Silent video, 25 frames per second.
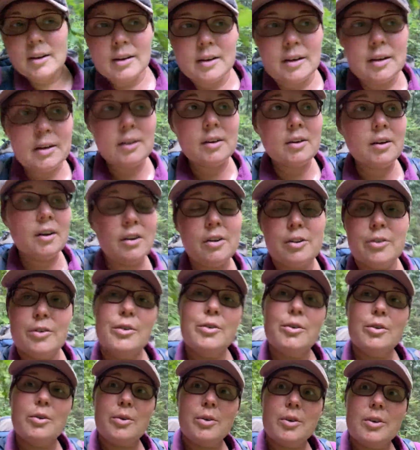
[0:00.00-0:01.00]
in
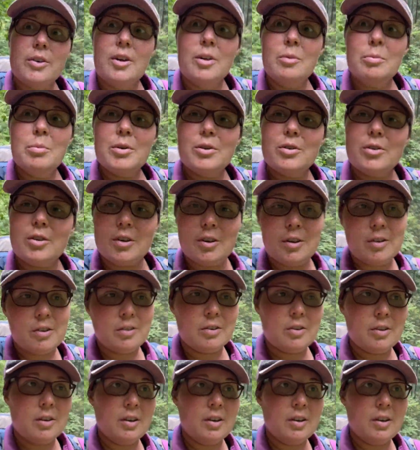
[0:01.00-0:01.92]
100-degree temperatures.